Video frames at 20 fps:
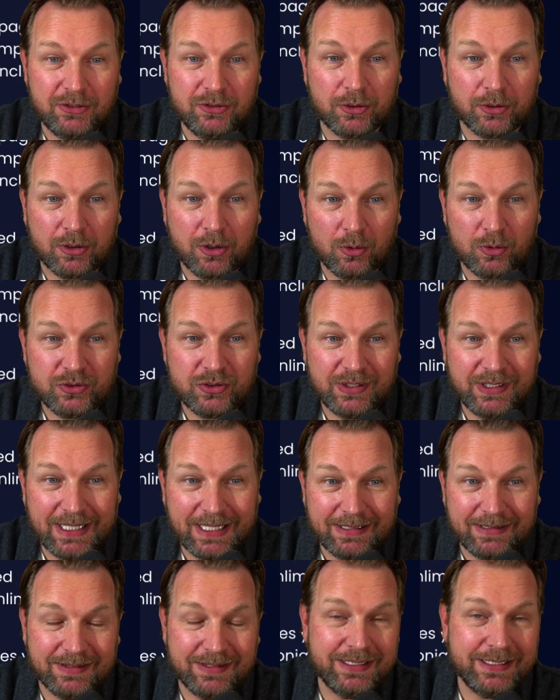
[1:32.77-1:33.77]
you're going to
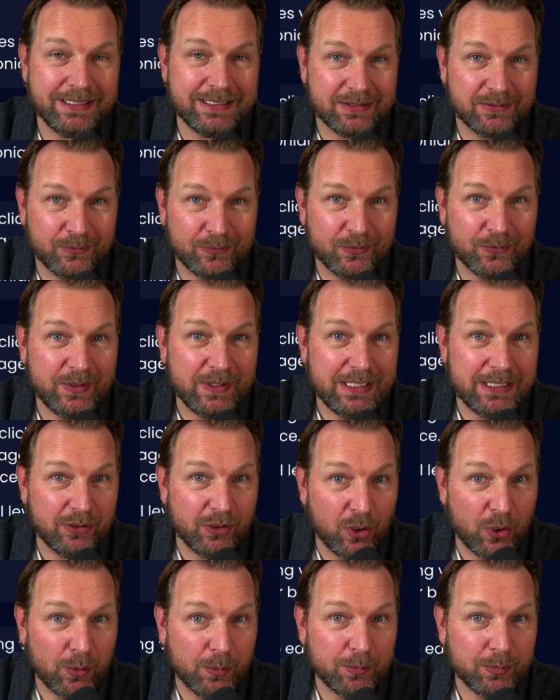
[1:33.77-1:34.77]
get these free
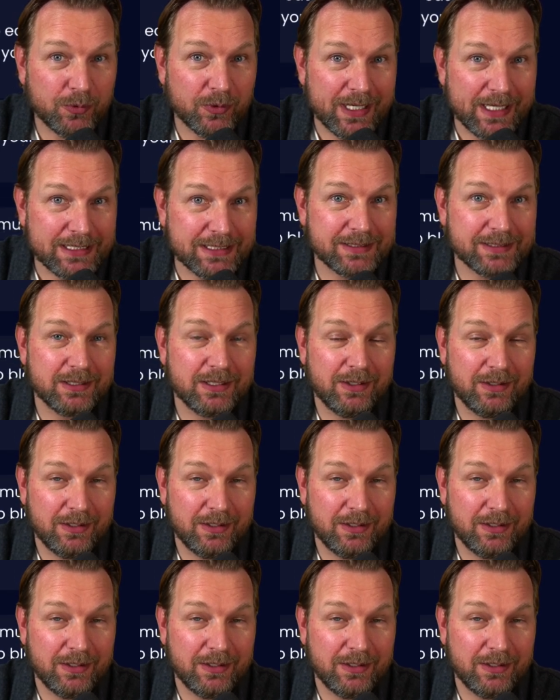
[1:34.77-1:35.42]
upgrades